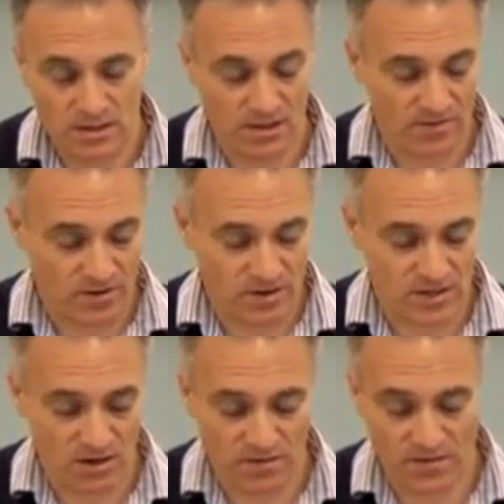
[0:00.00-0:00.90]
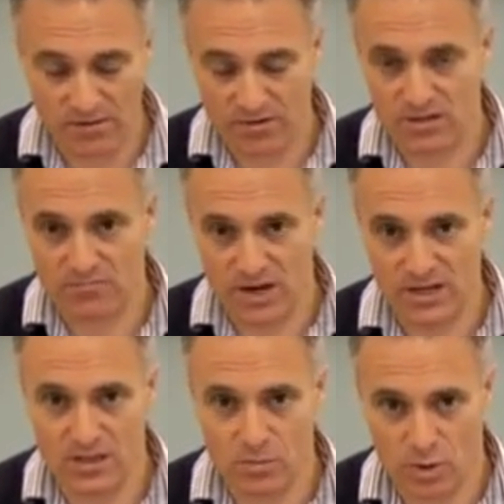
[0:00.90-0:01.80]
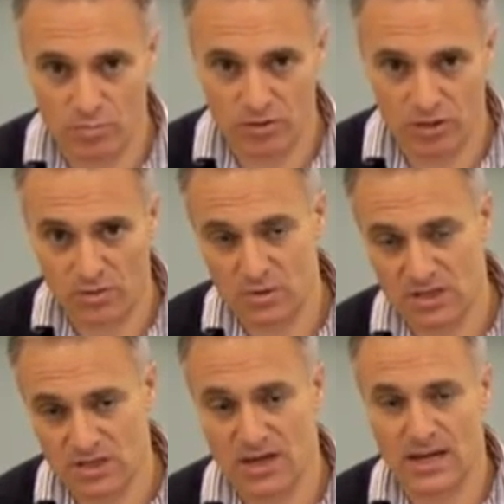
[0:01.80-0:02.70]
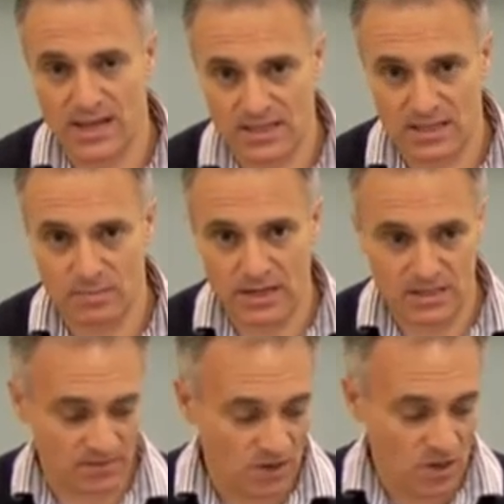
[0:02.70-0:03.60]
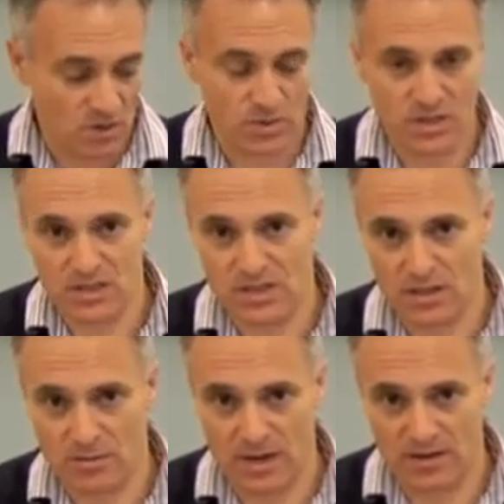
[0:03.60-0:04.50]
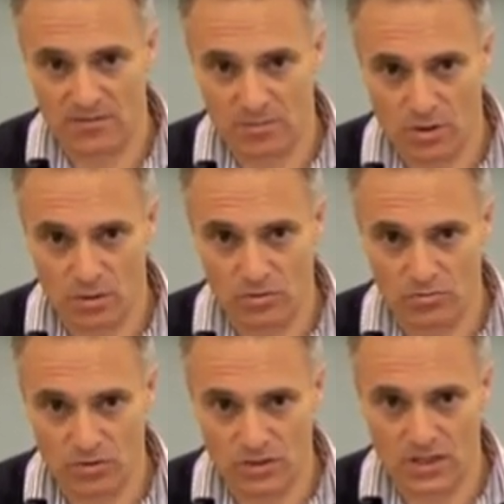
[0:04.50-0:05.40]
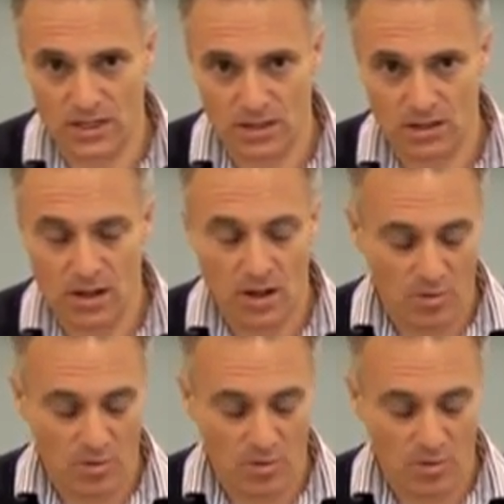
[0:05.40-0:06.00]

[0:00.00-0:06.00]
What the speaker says: so they're very tough. There is a range that we produce which is slightly less expensive, which is still made from cold drawn steel,